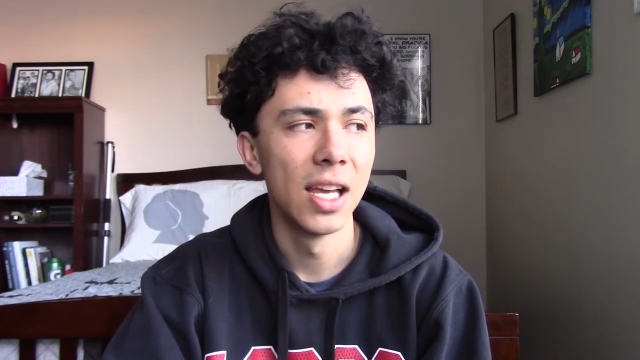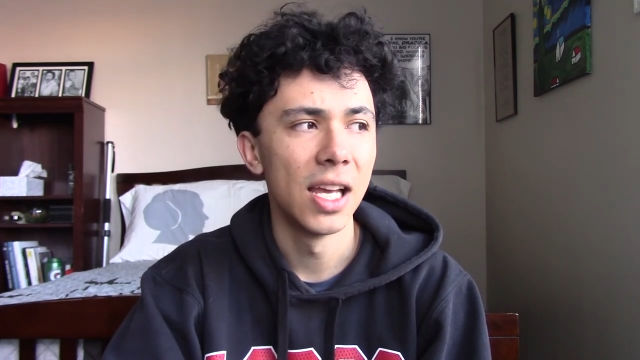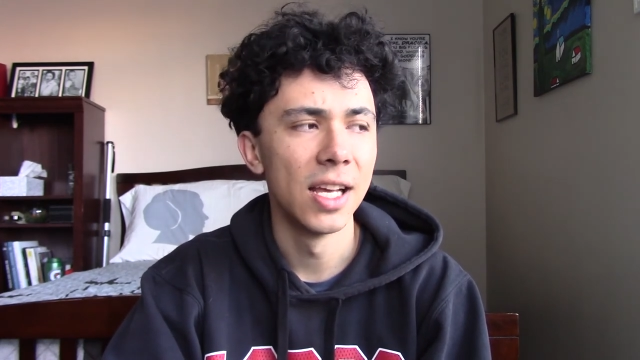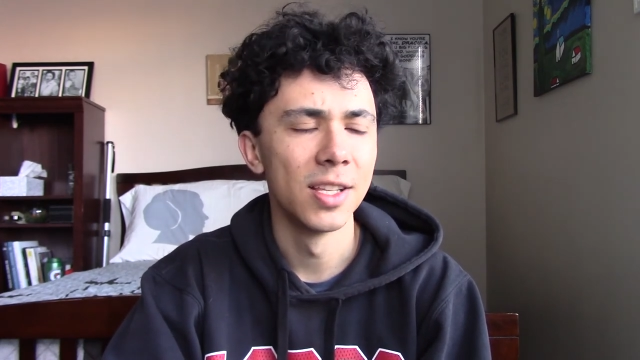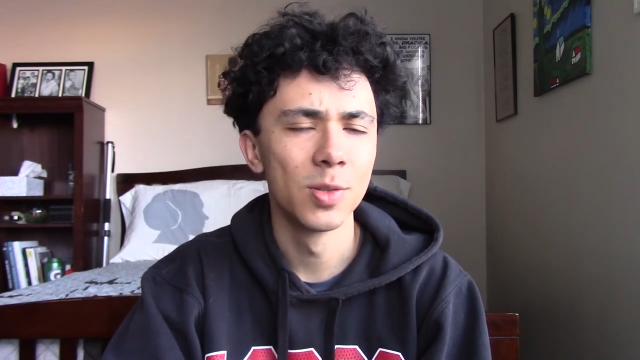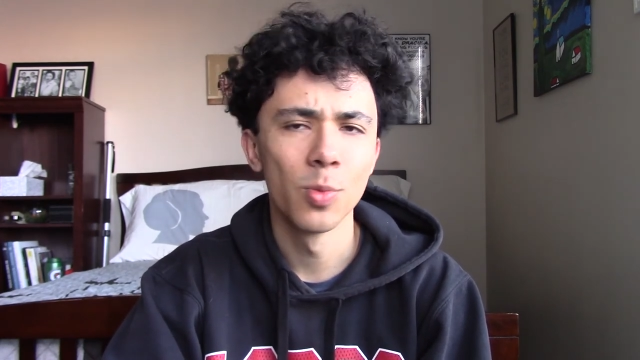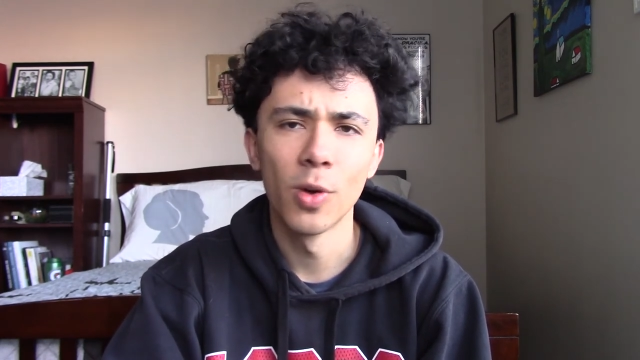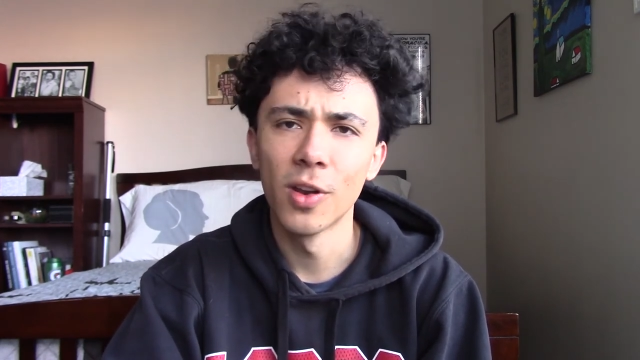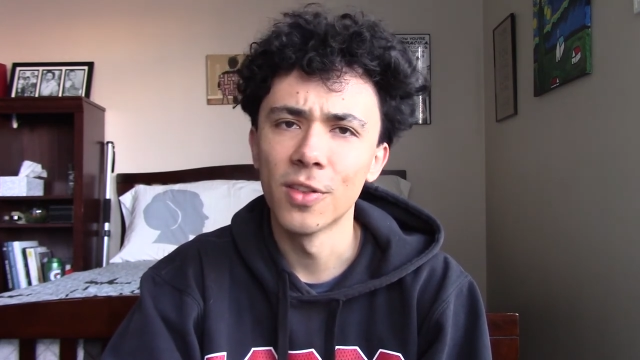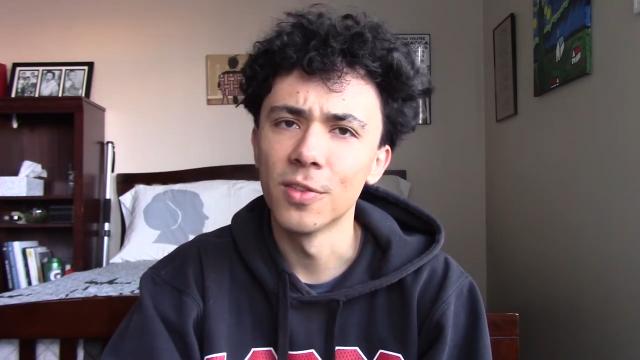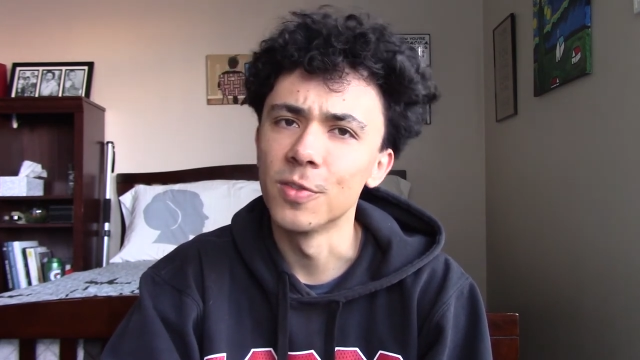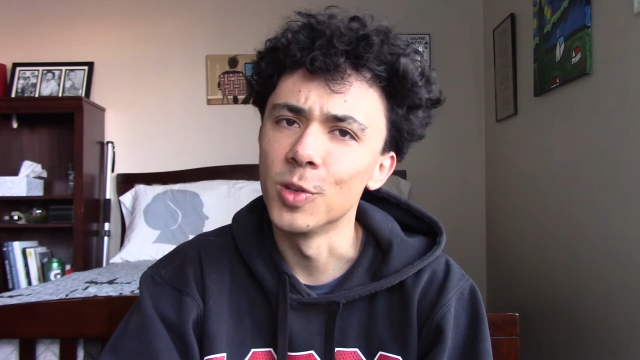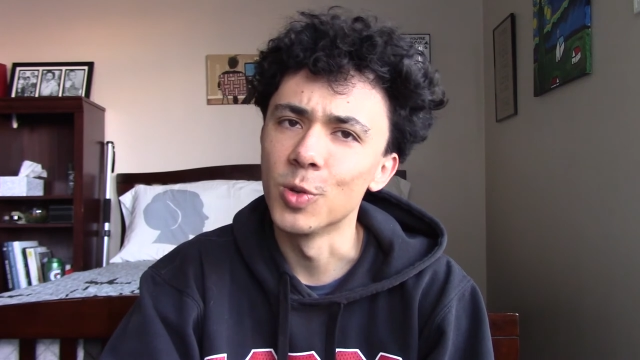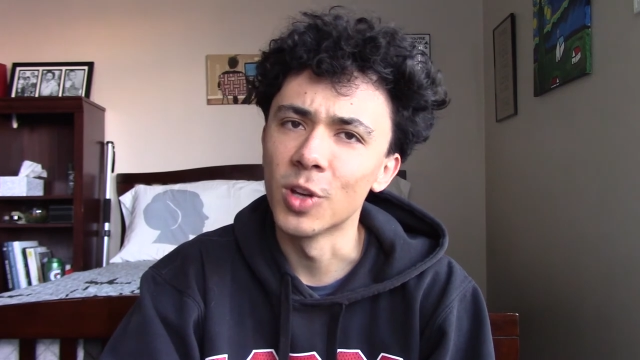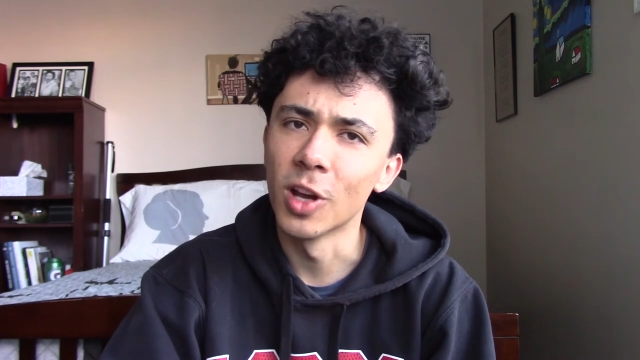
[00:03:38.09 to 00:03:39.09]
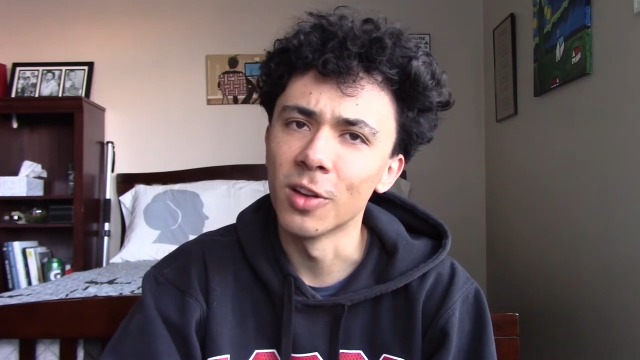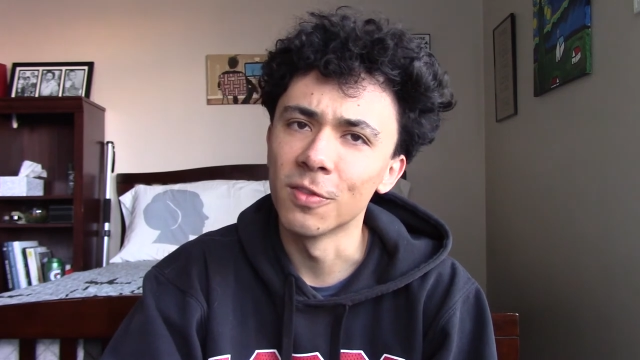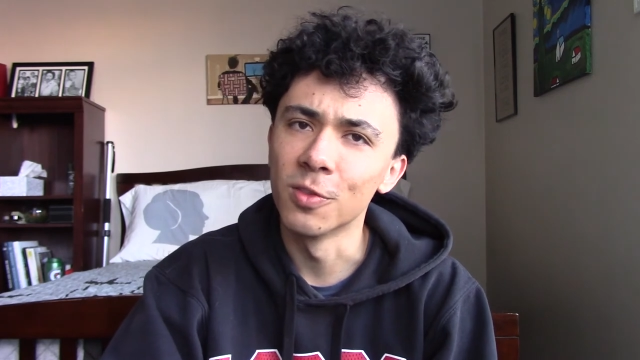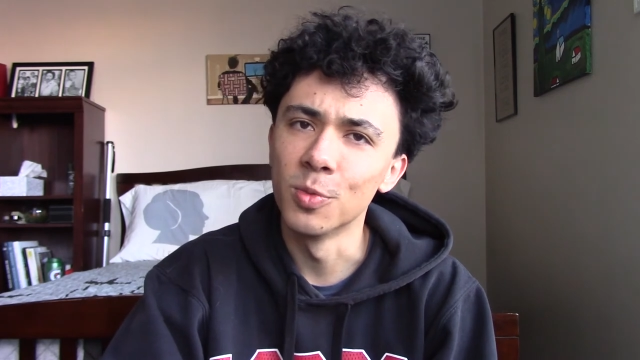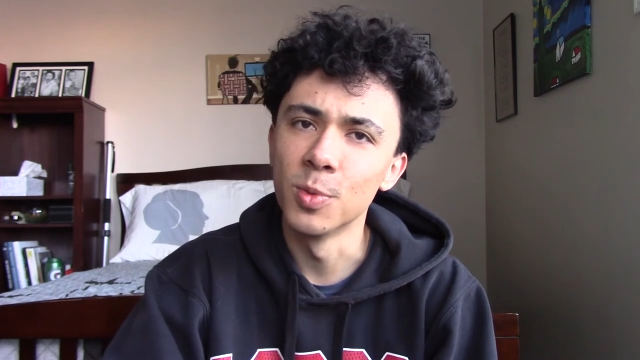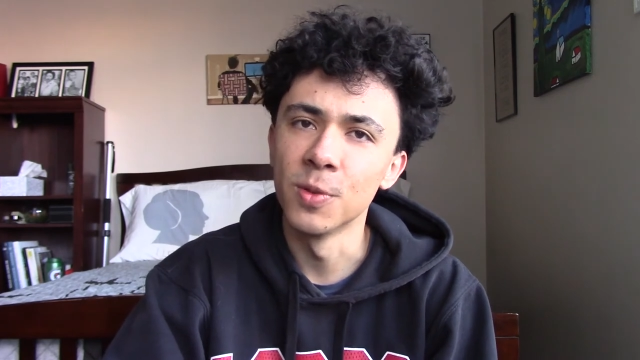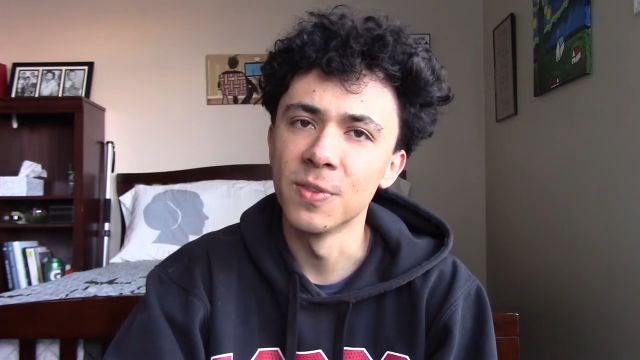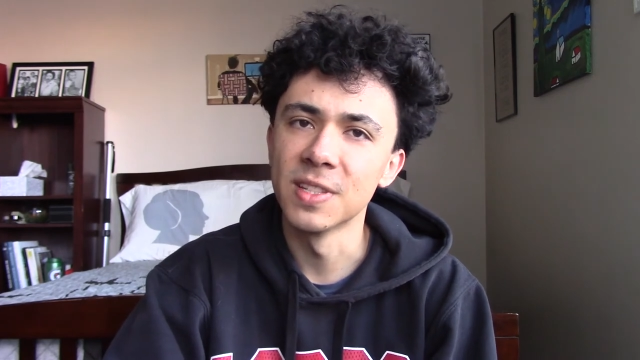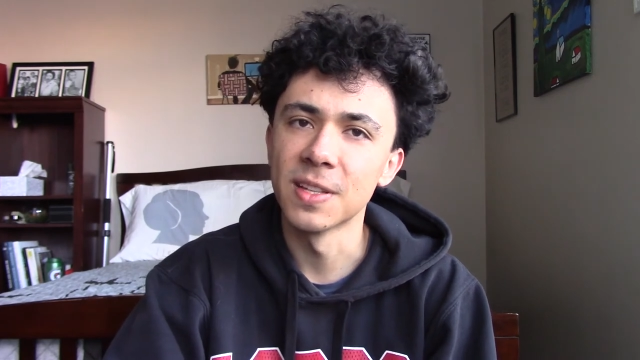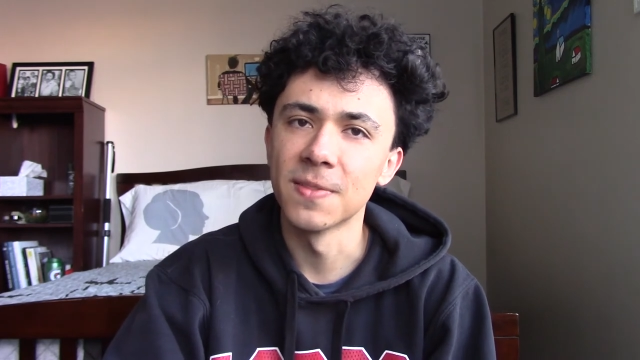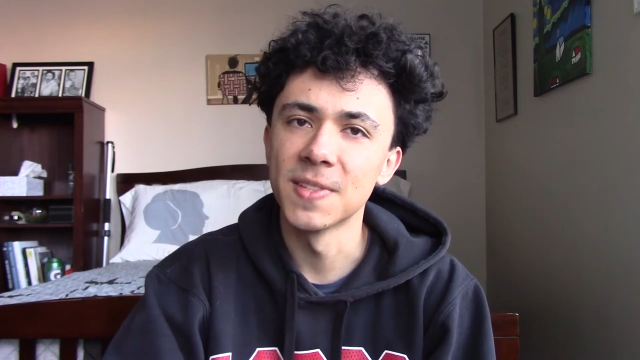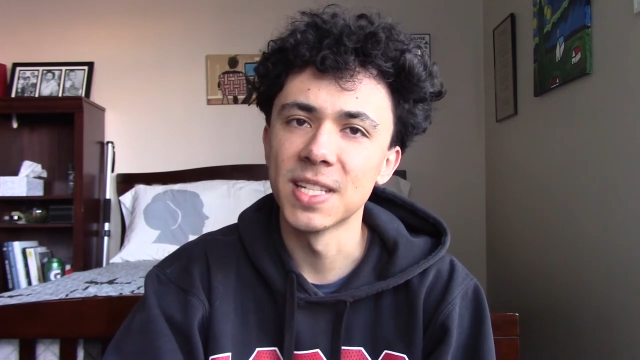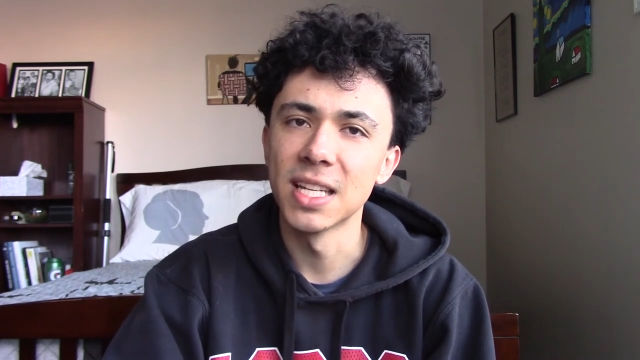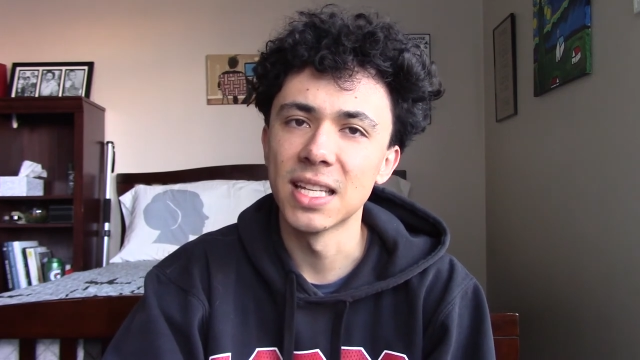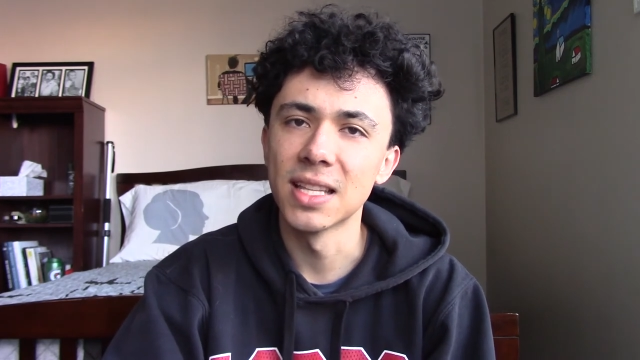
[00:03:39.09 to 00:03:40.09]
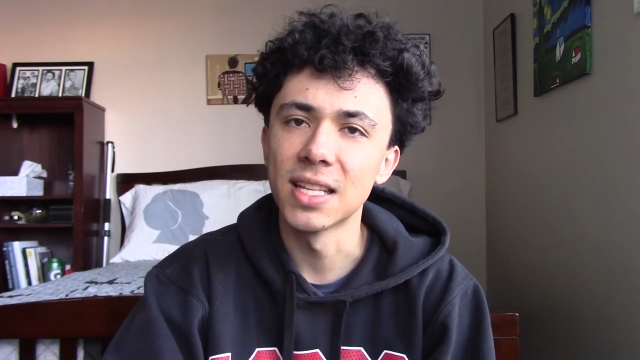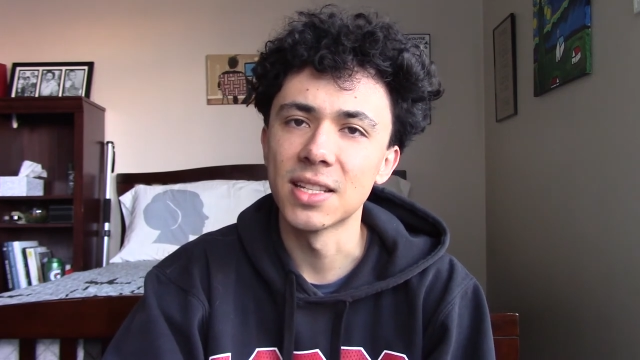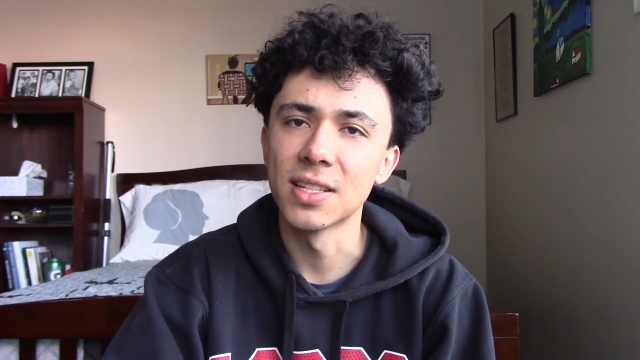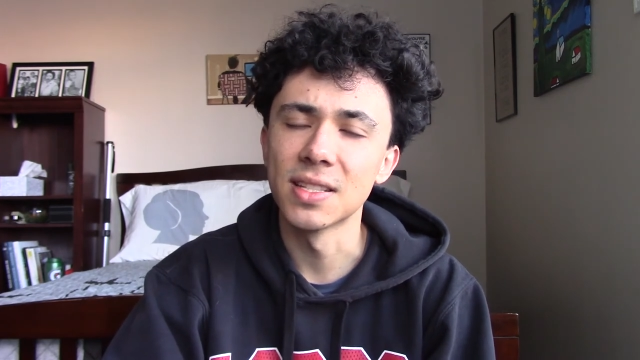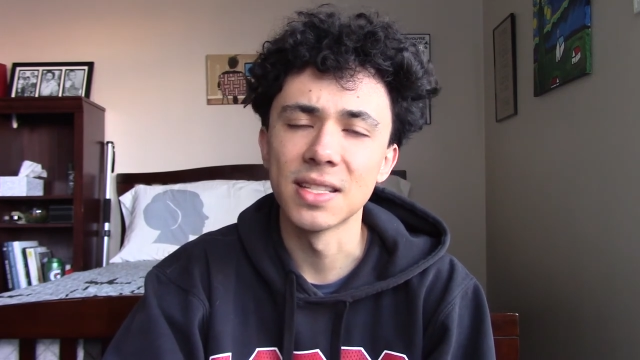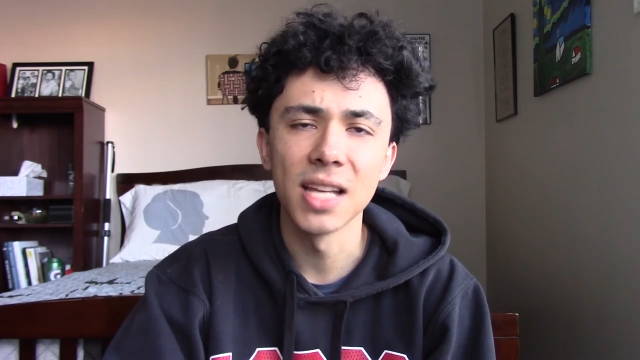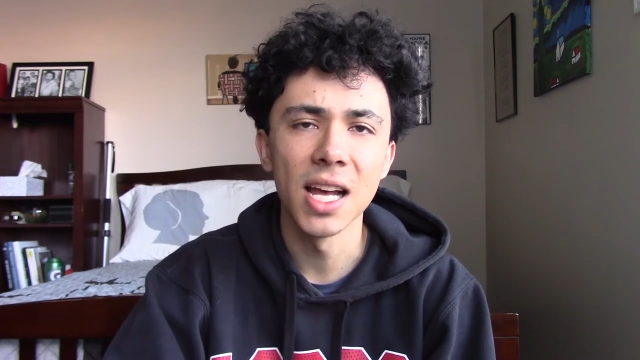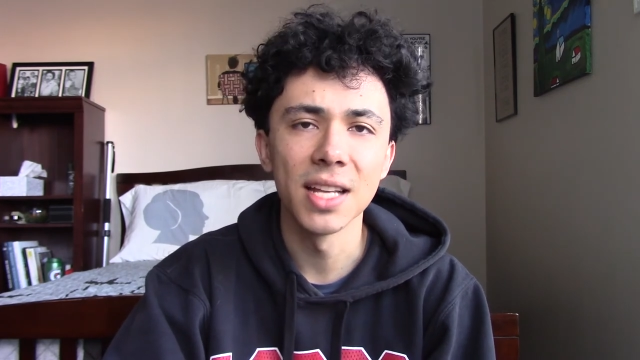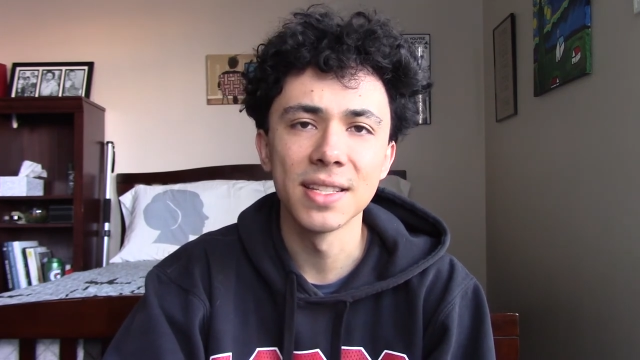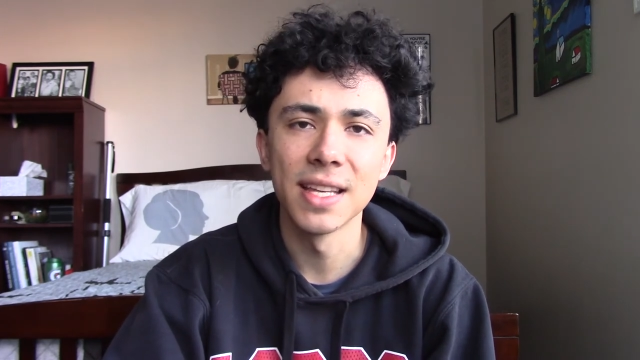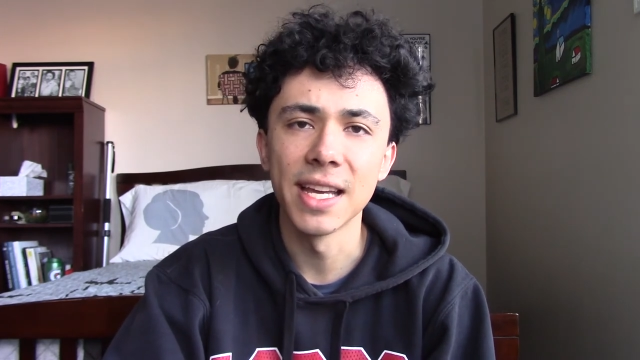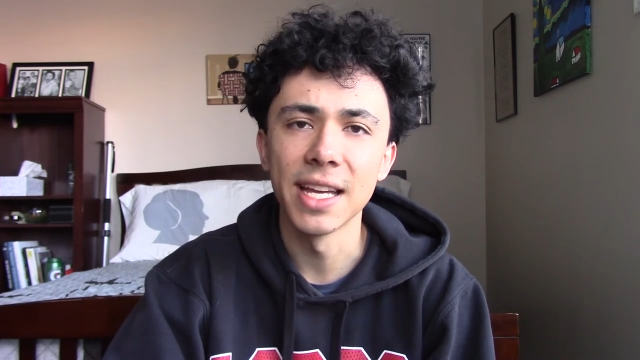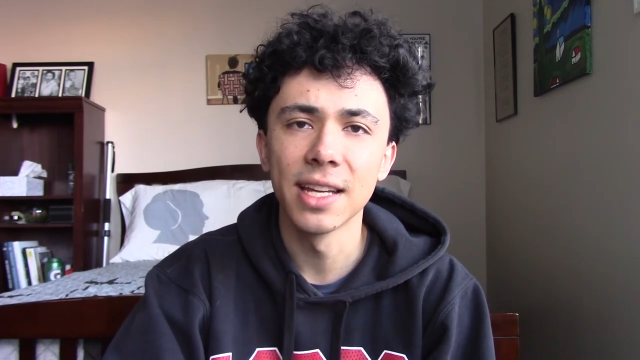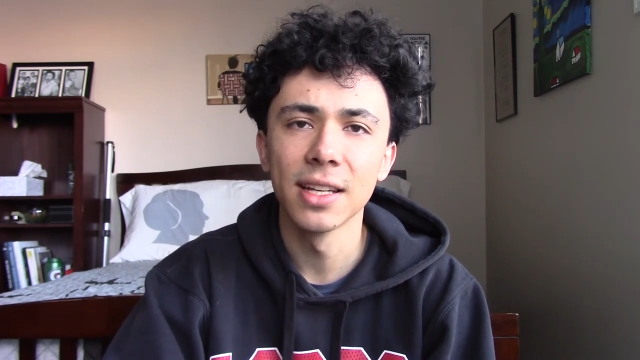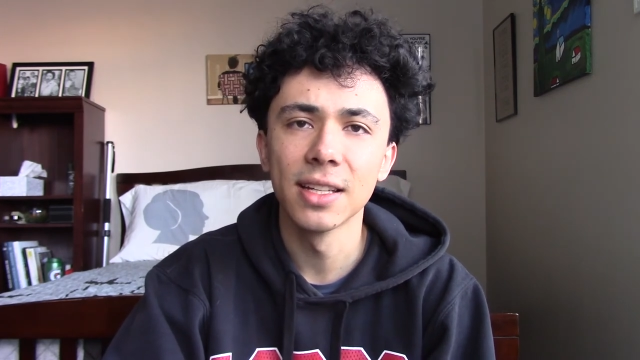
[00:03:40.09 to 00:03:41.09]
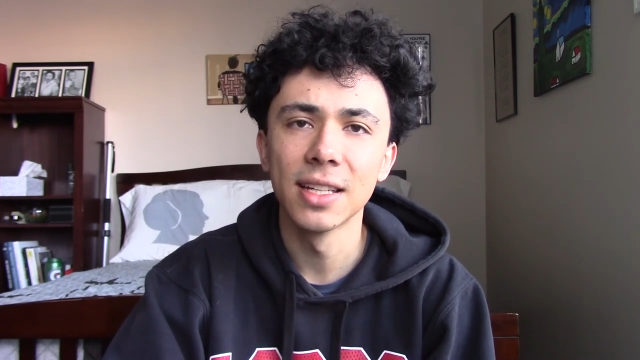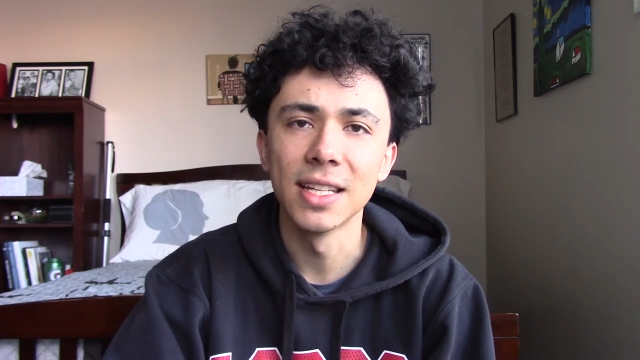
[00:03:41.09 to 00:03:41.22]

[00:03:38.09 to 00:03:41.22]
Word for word: It's one of the few kung fu movies I've seen that does not take